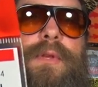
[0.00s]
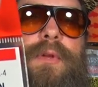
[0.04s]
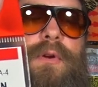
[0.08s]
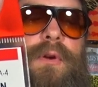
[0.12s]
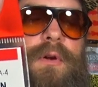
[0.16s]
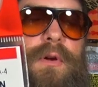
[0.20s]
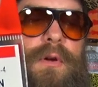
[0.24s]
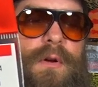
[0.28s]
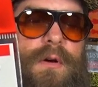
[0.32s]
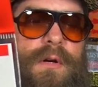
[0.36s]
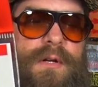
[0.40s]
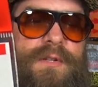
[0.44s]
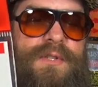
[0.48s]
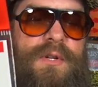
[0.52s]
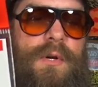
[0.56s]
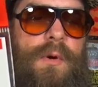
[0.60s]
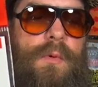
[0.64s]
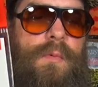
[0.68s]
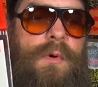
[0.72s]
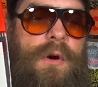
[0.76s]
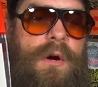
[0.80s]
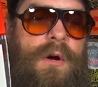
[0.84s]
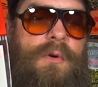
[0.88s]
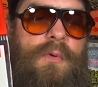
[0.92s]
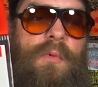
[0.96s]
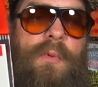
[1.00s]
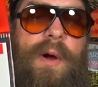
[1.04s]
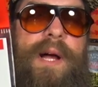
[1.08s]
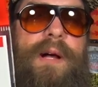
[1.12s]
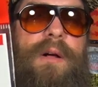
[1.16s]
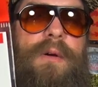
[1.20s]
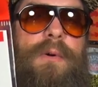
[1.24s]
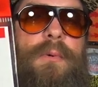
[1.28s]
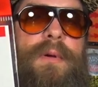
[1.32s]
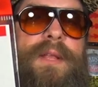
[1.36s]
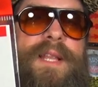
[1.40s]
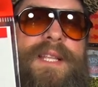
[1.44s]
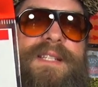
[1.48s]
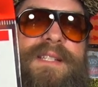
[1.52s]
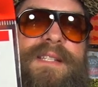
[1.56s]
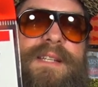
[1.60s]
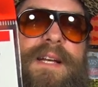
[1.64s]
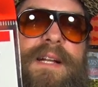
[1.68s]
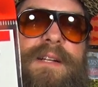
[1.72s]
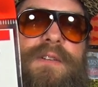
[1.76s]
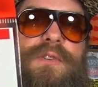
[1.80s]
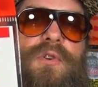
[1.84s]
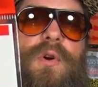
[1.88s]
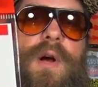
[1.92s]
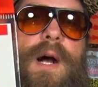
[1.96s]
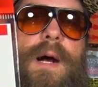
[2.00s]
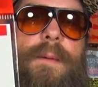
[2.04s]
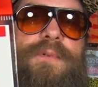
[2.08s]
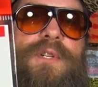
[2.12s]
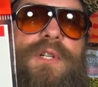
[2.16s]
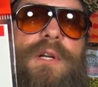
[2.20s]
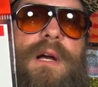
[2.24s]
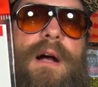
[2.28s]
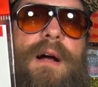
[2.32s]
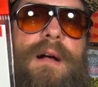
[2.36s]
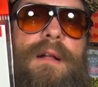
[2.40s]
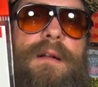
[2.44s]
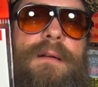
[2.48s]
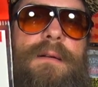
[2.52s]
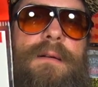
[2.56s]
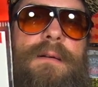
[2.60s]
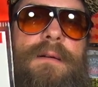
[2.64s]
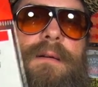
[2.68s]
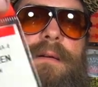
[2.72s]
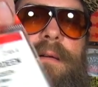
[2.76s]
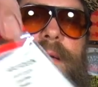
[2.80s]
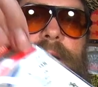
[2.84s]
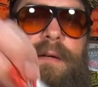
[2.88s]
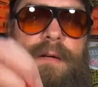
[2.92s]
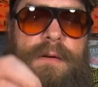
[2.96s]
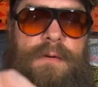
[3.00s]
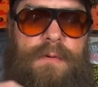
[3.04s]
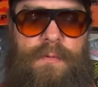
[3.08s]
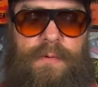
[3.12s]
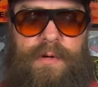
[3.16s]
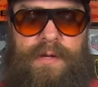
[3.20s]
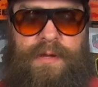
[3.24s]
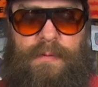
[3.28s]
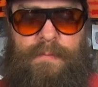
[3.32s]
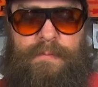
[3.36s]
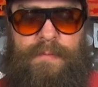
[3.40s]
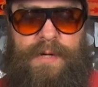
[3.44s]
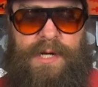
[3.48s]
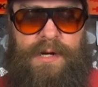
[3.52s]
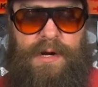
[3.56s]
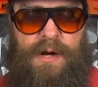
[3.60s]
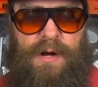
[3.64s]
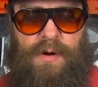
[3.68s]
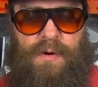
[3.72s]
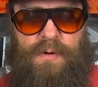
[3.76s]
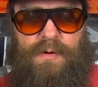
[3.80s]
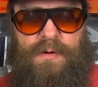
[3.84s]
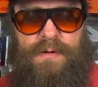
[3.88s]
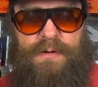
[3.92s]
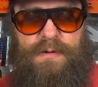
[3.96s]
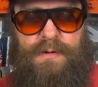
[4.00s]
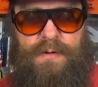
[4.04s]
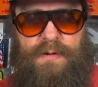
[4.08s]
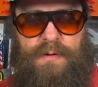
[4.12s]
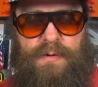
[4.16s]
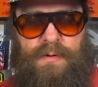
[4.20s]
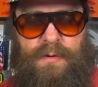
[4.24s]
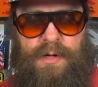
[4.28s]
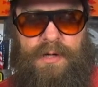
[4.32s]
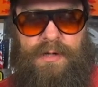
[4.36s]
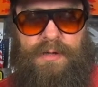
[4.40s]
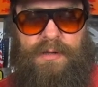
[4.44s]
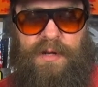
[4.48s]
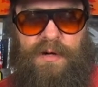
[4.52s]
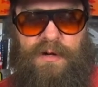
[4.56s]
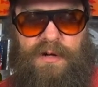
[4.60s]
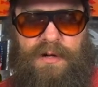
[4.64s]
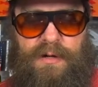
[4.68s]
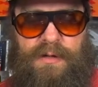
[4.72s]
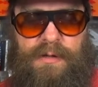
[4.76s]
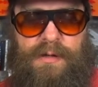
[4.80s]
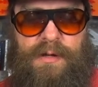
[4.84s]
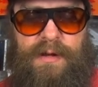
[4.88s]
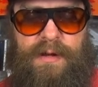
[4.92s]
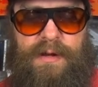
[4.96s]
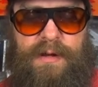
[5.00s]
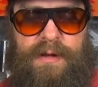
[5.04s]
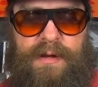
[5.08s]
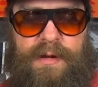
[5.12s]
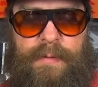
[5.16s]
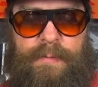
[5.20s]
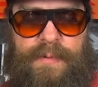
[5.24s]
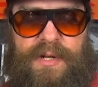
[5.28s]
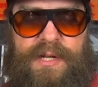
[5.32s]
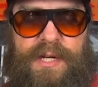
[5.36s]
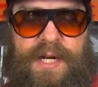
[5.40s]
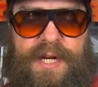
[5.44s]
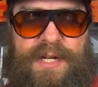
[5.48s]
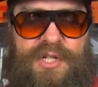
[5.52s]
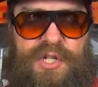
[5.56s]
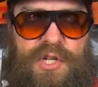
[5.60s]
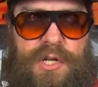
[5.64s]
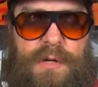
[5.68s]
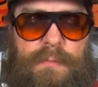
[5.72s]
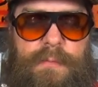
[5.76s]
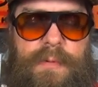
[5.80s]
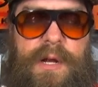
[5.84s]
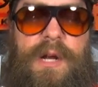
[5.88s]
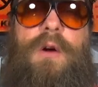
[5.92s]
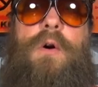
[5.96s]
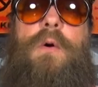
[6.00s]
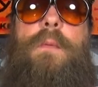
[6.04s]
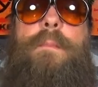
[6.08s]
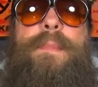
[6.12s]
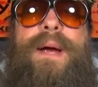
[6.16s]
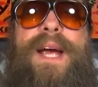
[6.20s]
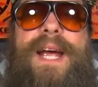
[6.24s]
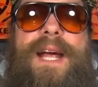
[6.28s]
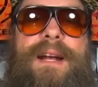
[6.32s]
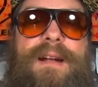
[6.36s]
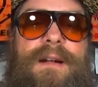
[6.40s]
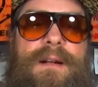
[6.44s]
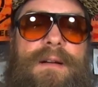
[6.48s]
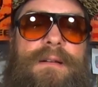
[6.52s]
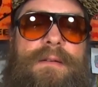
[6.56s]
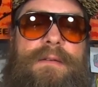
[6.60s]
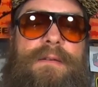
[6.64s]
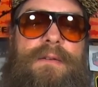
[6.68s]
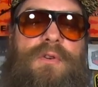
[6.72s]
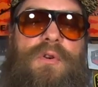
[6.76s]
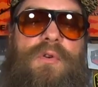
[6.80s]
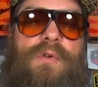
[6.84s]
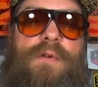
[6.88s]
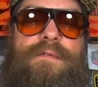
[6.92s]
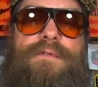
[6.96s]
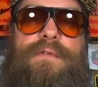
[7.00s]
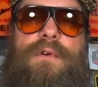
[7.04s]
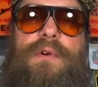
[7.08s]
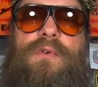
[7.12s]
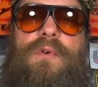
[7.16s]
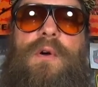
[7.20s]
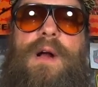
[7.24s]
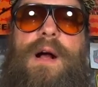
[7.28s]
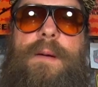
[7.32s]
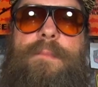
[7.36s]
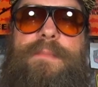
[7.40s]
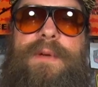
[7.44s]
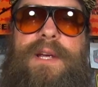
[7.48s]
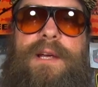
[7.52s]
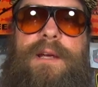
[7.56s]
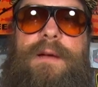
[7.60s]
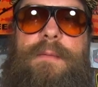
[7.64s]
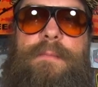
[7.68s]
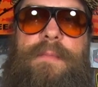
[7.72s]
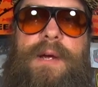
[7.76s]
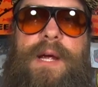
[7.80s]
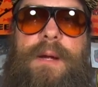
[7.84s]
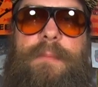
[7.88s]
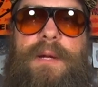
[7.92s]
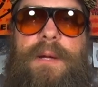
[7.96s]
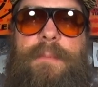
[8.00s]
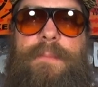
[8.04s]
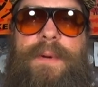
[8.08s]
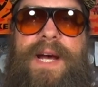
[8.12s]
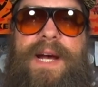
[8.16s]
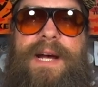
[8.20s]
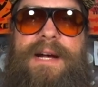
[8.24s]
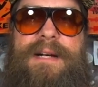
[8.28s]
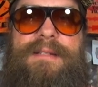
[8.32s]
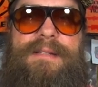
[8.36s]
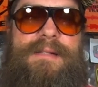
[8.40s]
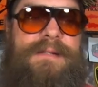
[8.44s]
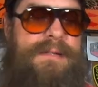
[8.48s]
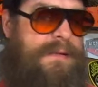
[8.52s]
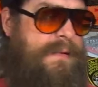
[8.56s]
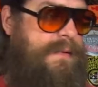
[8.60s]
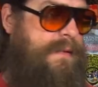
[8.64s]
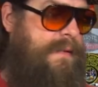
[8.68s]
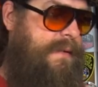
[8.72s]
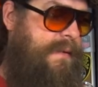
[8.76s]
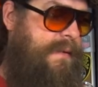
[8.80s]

Could also work well with said drop shot with a minnow or a little imitation minnow bait, going for crappie, maybe bass.